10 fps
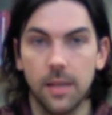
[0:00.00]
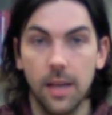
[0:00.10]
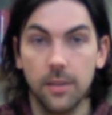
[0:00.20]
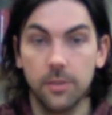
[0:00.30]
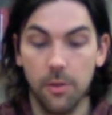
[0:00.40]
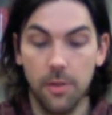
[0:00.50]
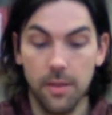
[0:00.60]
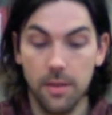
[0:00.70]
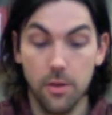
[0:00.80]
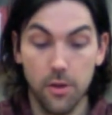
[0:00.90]

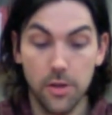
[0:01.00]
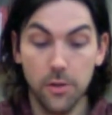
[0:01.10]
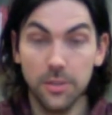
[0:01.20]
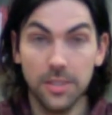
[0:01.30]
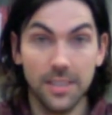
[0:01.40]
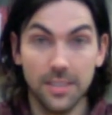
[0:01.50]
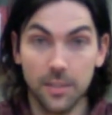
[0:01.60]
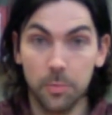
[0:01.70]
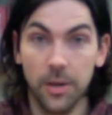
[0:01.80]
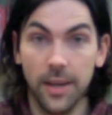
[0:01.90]
So you can use these
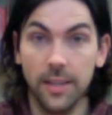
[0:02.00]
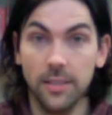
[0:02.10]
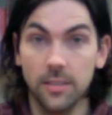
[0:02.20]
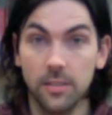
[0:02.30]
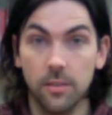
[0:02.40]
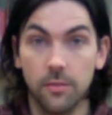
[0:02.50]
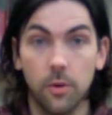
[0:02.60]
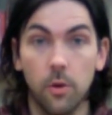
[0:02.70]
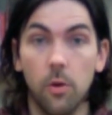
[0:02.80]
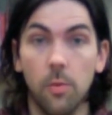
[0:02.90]
springs
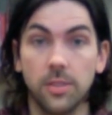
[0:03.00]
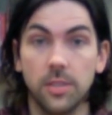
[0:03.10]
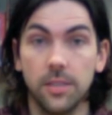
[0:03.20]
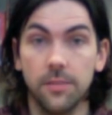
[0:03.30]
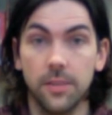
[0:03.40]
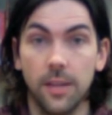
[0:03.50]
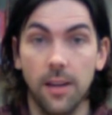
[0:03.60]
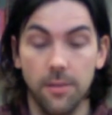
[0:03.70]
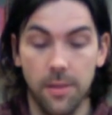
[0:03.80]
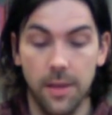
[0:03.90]
for a whole bunch of different
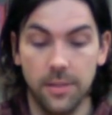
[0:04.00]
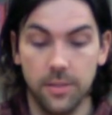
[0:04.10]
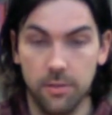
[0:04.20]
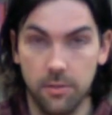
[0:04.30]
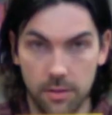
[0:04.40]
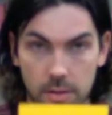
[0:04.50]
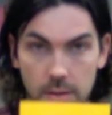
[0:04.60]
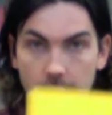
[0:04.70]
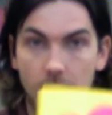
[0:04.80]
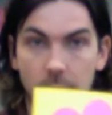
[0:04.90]
other things. So
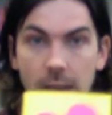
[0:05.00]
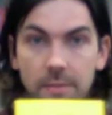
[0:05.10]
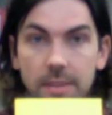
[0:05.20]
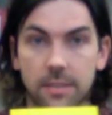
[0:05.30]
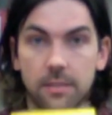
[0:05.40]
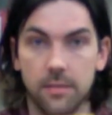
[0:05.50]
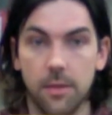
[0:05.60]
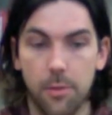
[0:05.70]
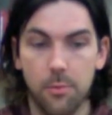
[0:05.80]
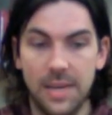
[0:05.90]
now we have this
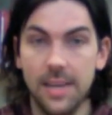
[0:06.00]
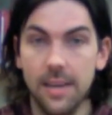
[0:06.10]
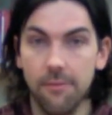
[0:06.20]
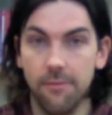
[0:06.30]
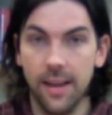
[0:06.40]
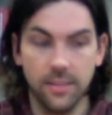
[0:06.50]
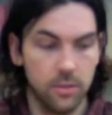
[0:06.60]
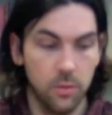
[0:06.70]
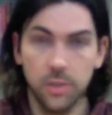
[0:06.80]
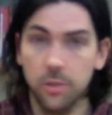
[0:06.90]
3D effect. So
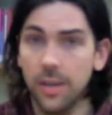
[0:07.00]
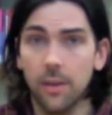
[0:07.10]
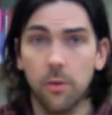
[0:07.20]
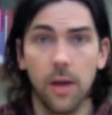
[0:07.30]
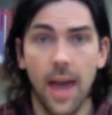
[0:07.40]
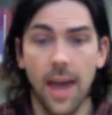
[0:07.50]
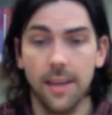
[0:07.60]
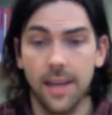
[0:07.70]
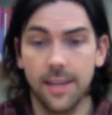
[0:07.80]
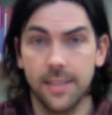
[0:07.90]
once you get a hang
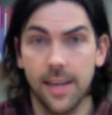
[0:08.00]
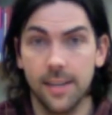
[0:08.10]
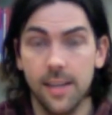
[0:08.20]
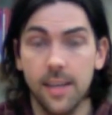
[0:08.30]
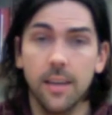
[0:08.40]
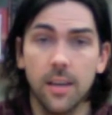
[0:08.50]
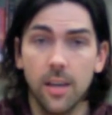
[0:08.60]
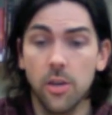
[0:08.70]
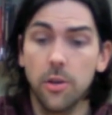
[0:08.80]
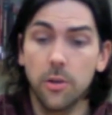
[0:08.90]
of that technique,
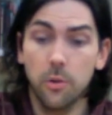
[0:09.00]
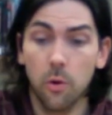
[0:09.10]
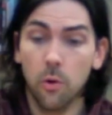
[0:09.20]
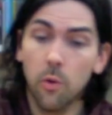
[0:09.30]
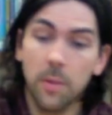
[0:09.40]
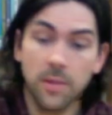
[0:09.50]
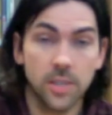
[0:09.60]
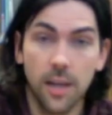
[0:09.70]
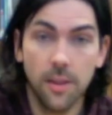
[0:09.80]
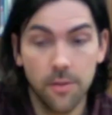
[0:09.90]
you can do a whole bunch
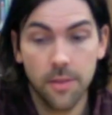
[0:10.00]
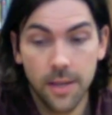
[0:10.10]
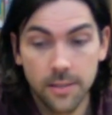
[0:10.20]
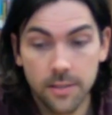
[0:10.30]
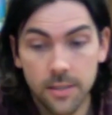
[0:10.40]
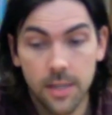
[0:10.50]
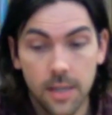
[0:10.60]
of other things.